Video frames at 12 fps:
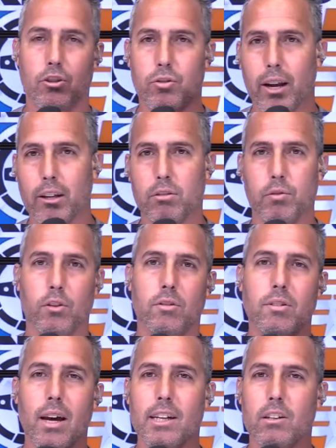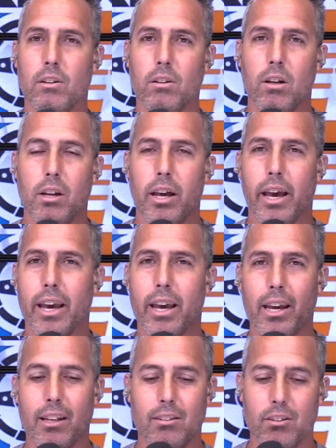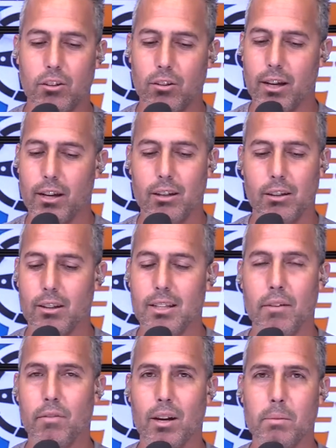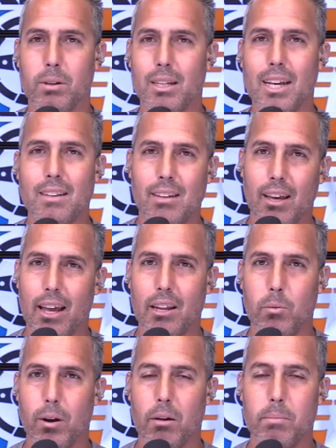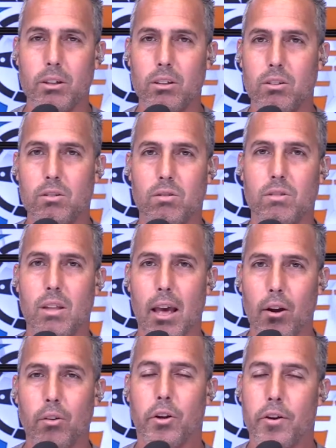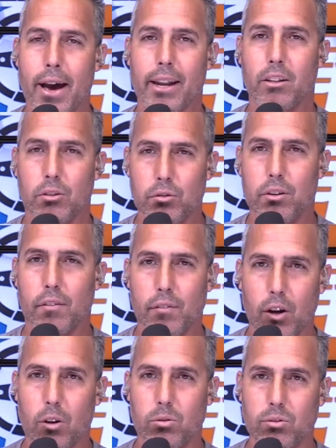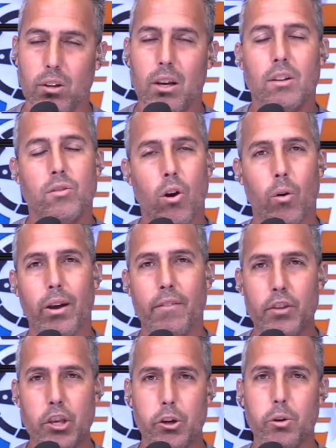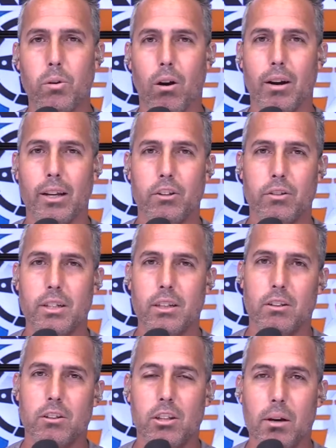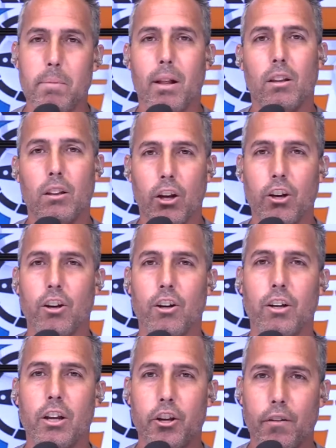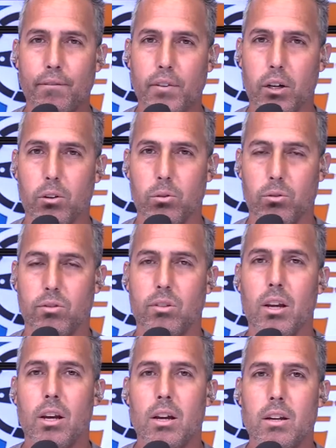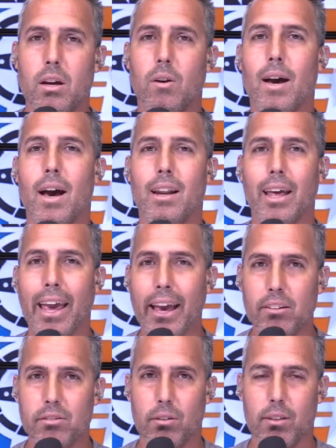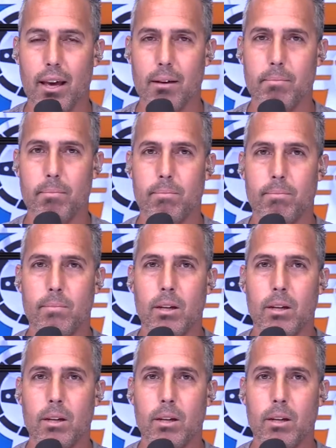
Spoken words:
transfer cycle, and you're like never able to get to anywhere because they don't know how to use their phones. So if you are in your dealership, learn your phones, know how to answer them,